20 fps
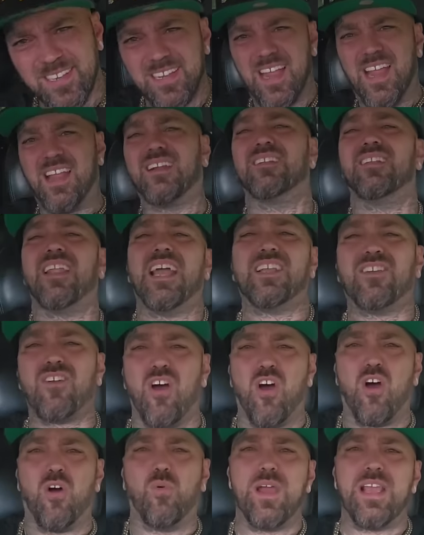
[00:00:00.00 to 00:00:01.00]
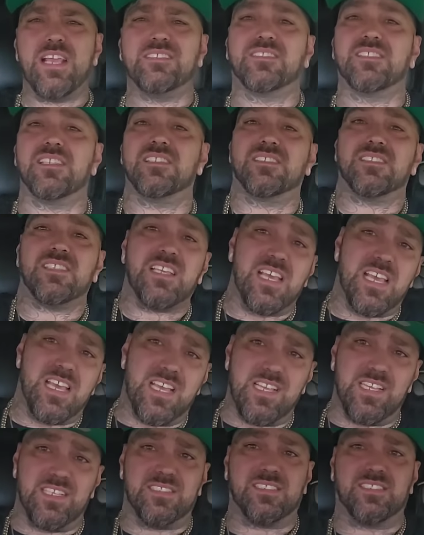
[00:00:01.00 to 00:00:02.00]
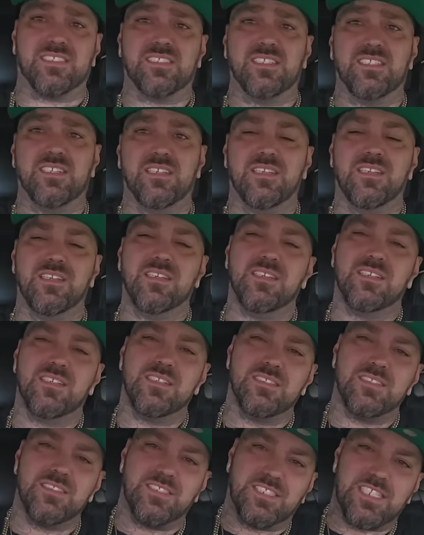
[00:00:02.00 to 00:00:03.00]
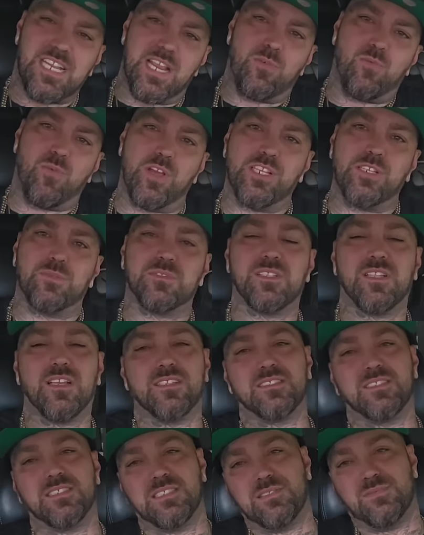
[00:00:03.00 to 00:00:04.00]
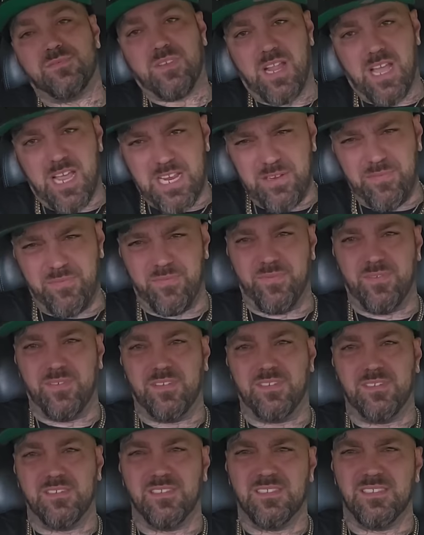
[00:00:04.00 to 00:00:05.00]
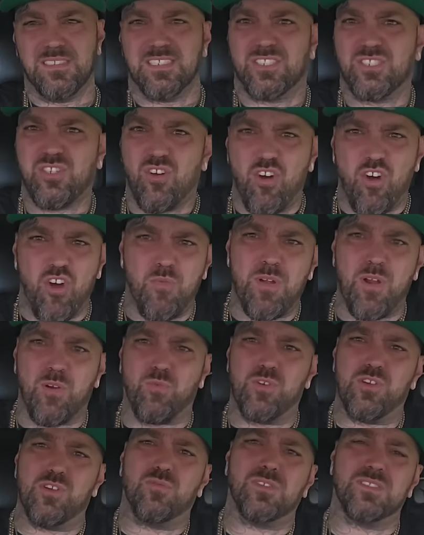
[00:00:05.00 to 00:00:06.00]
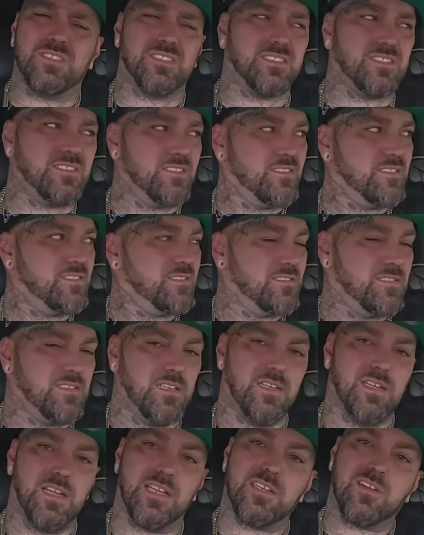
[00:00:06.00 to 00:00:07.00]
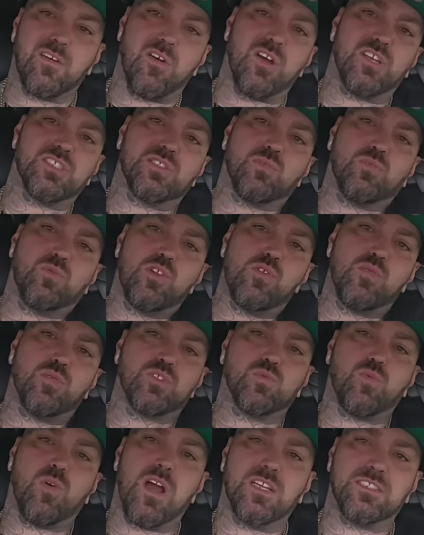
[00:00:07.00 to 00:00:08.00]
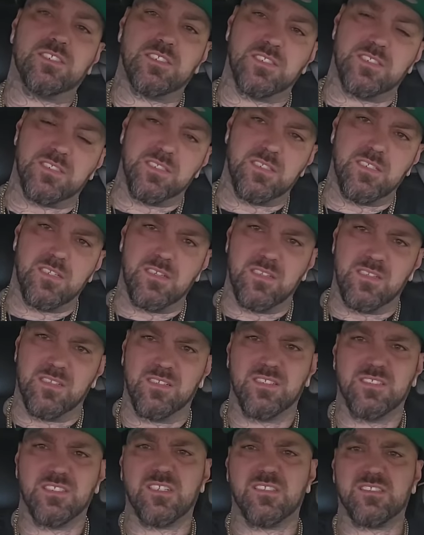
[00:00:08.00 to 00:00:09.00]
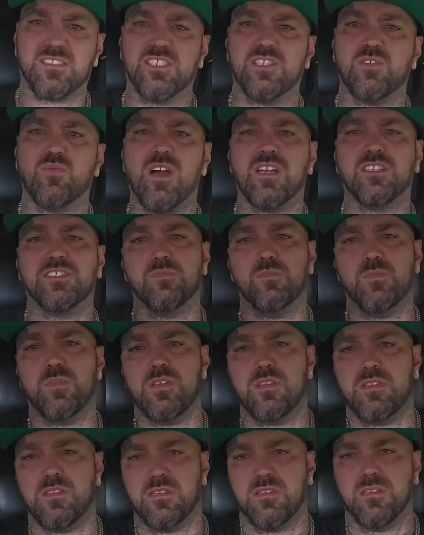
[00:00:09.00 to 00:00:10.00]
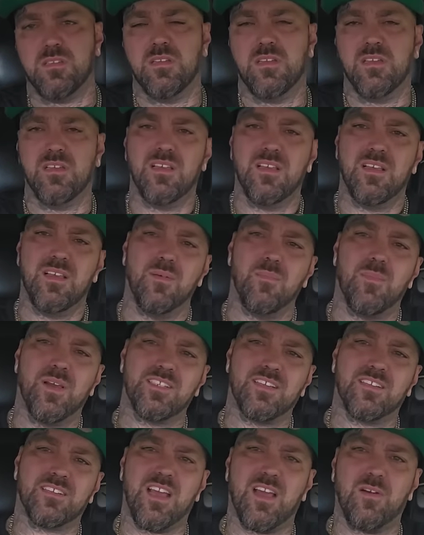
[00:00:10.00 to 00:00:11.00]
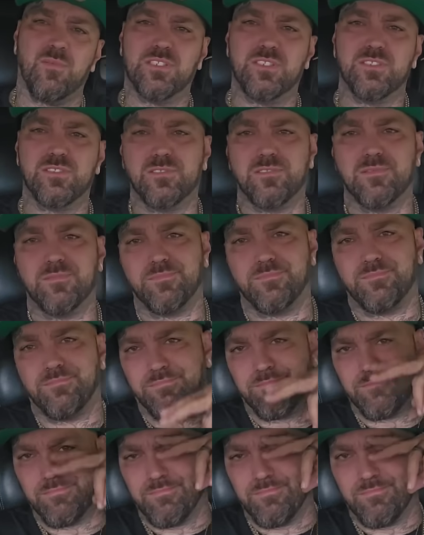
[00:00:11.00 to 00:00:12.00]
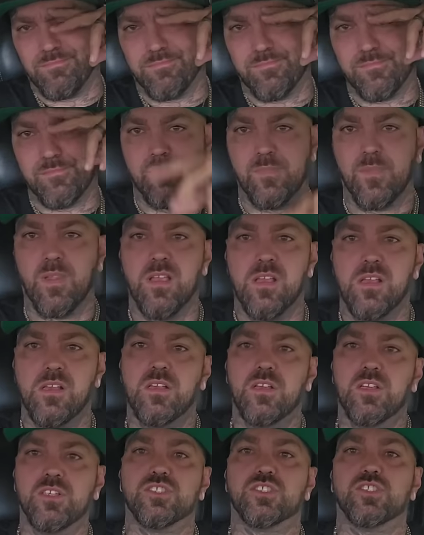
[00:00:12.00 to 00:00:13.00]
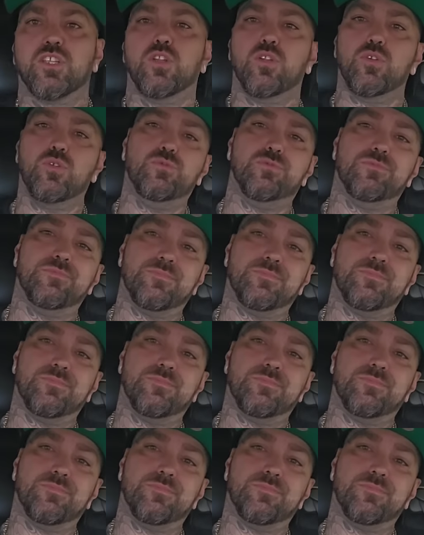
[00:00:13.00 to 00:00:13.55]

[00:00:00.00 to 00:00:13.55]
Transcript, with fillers: And like always, this is Jay Williams, Let's Live Life. And to all my real ones and the awesome real ones watching, because y'all still watching me. Now, y'all know how we do. Salute.